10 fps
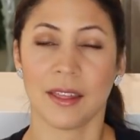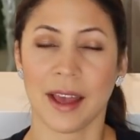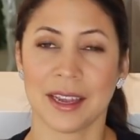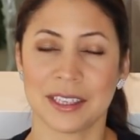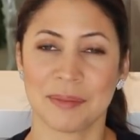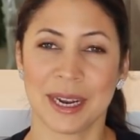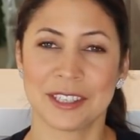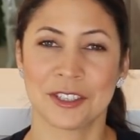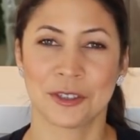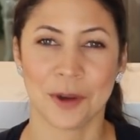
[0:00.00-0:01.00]
that is my
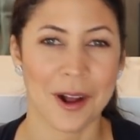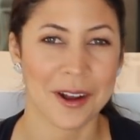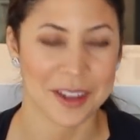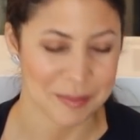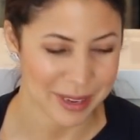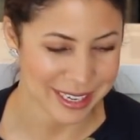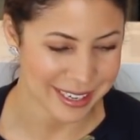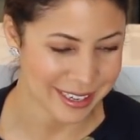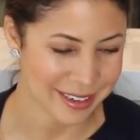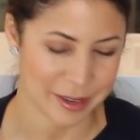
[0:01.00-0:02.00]
strong
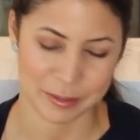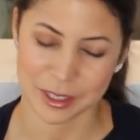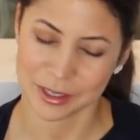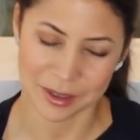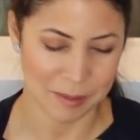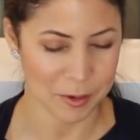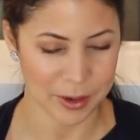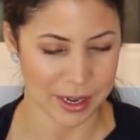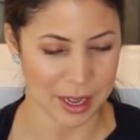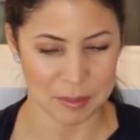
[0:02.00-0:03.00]
opinion. I'm sure I'm
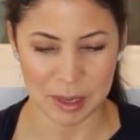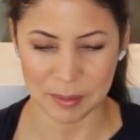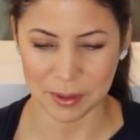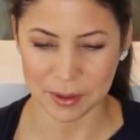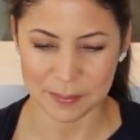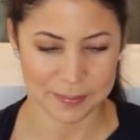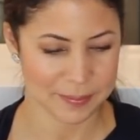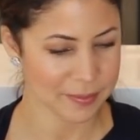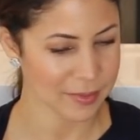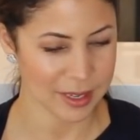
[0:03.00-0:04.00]
going to get people
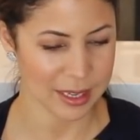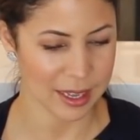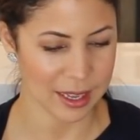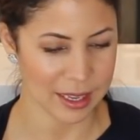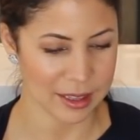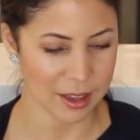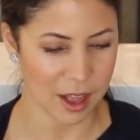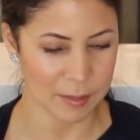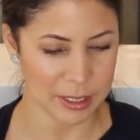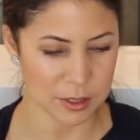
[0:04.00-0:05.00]
uh, in the
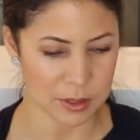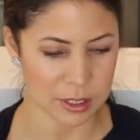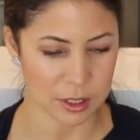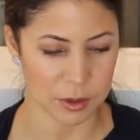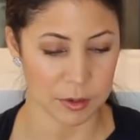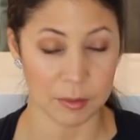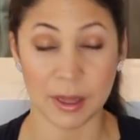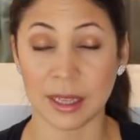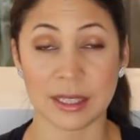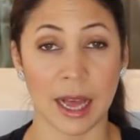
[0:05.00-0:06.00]
comments who disagree with
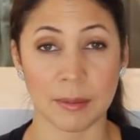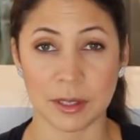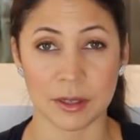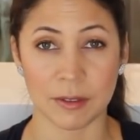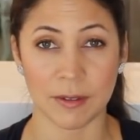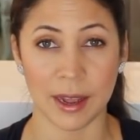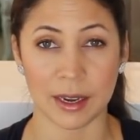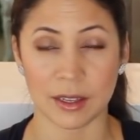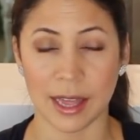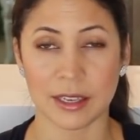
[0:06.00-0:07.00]
me. That's absolutely
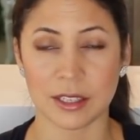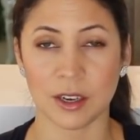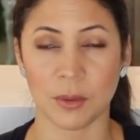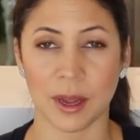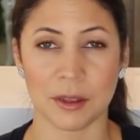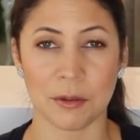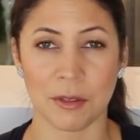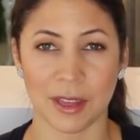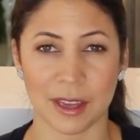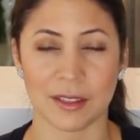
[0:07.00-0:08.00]
fine. Let us know why you
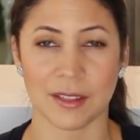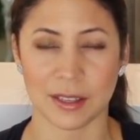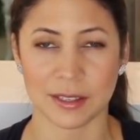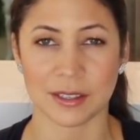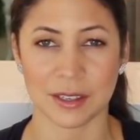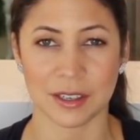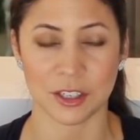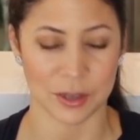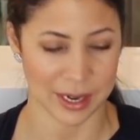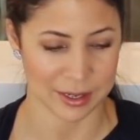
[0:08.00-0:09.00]
think that this is a
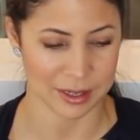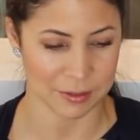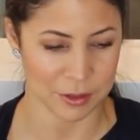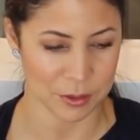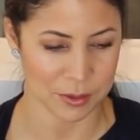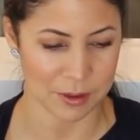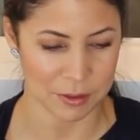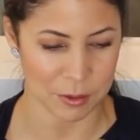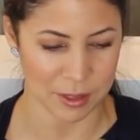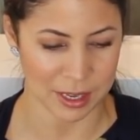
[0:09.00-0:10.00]
good trend if you
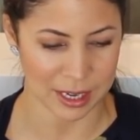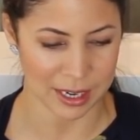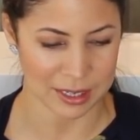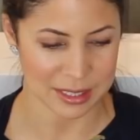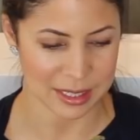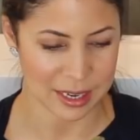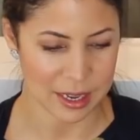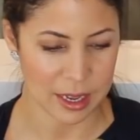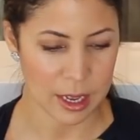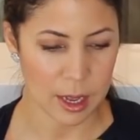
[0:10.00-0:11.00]
if you think it is.
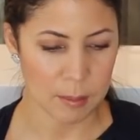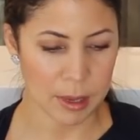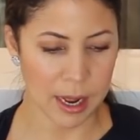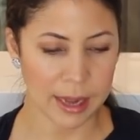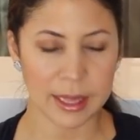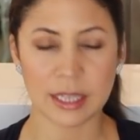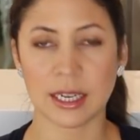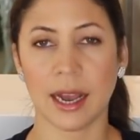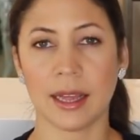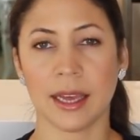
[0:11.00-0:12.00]
But I like
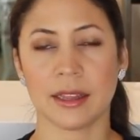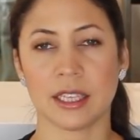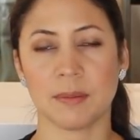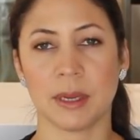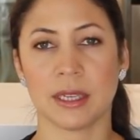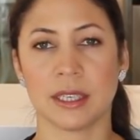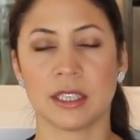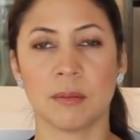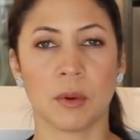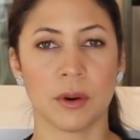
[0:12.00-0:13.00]
to highlight this because
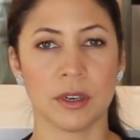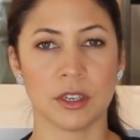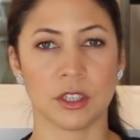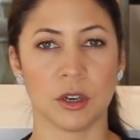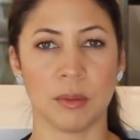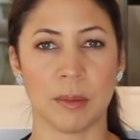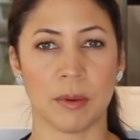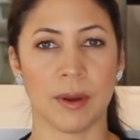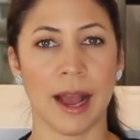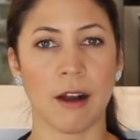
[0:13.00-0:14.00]
it's important to show
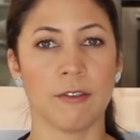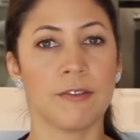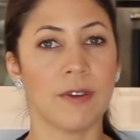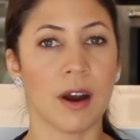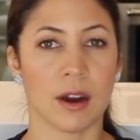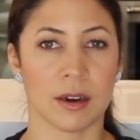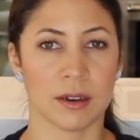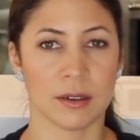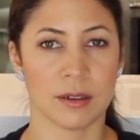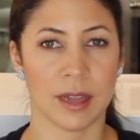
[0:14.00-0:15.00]
people how
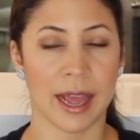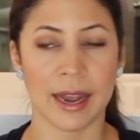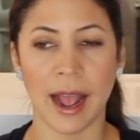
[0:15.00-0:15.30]
far and